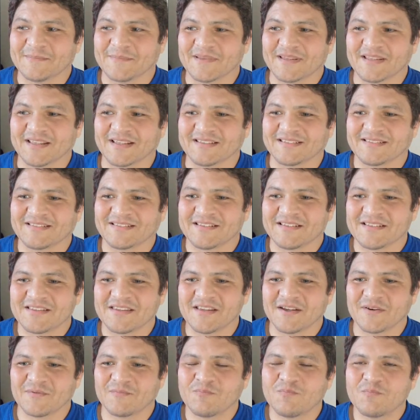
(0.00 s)
like
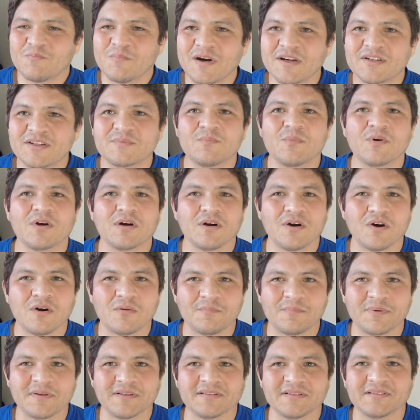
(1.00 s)
they're much more
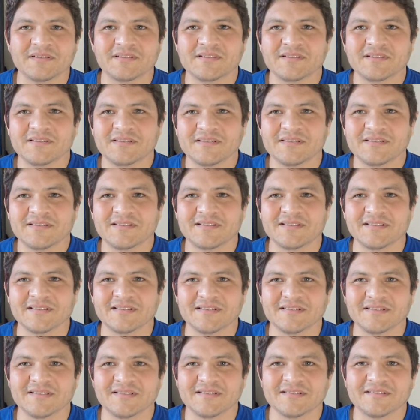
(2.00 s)
open
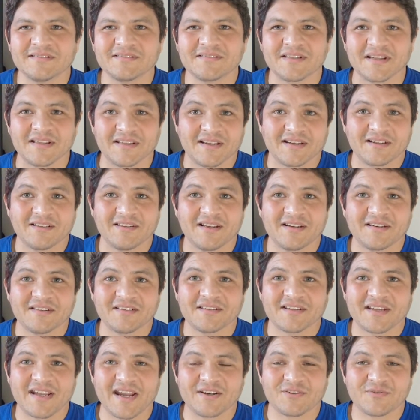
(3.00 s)
to say like a lot of
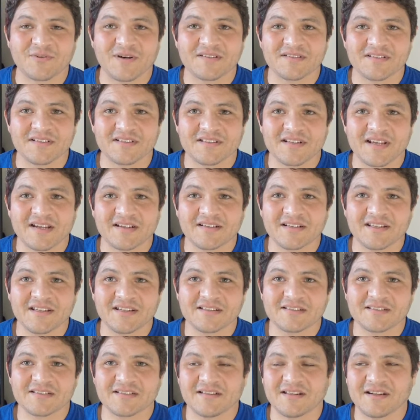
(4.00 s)
the catch wrestling
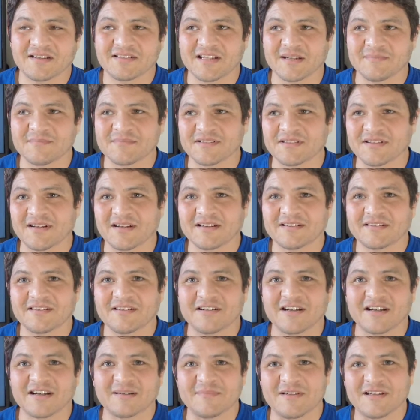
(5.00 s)
techniques. A lot of times they're not
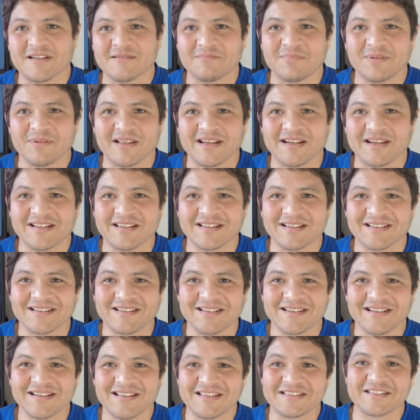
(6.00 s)
going to be
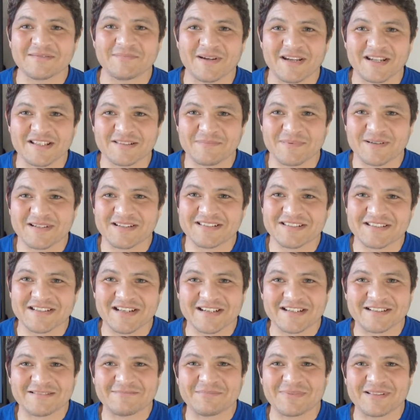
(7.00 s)
complaining. At least in my experience, they're
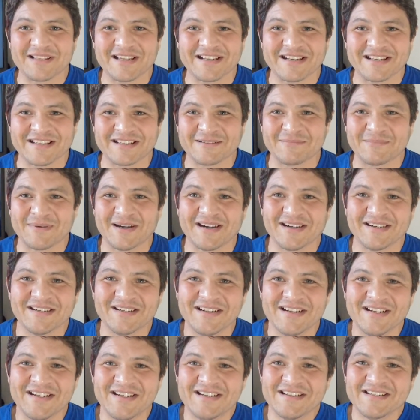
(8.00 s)
not complaining about
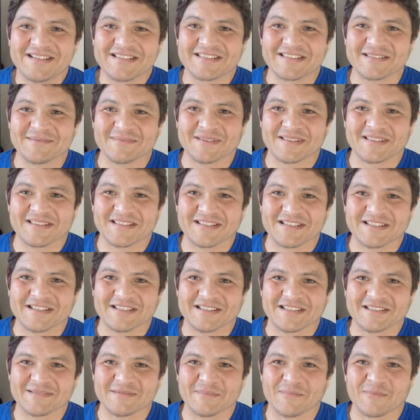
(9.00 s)
some of the
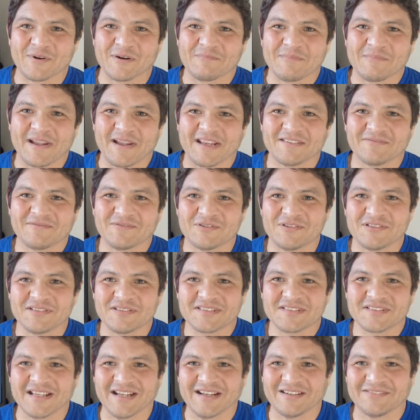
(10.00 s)
a little more painful
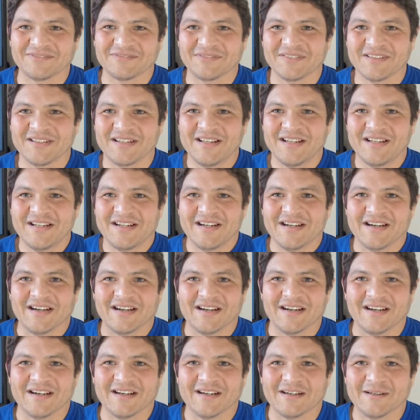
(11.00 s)
stuff
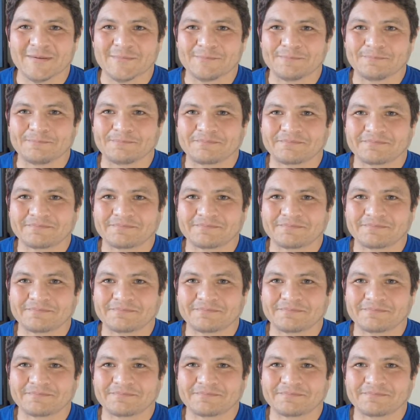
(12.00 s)
um,